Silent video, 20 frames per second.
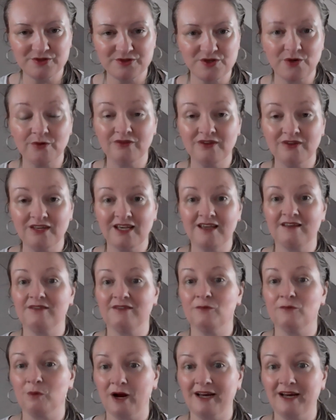So the
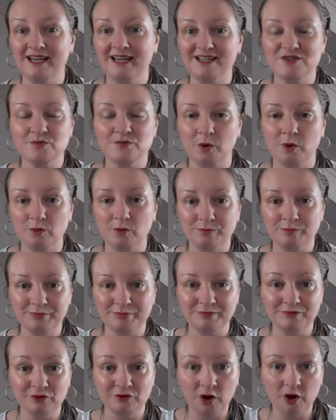white hats
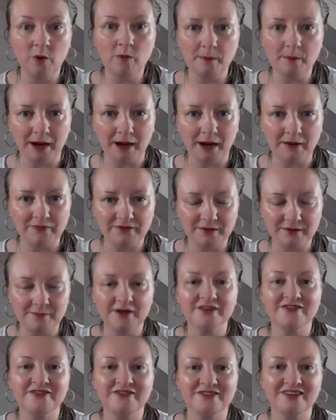won't know about
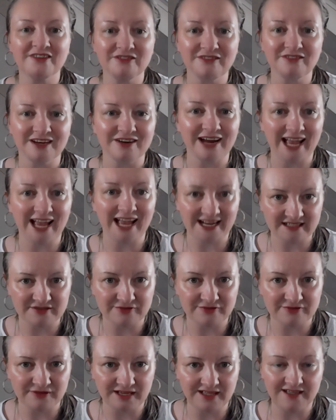them until they're
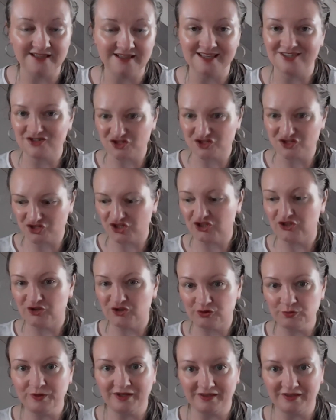activated and start
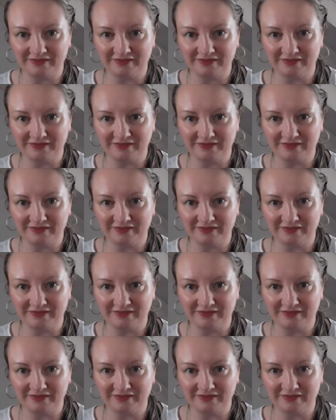doing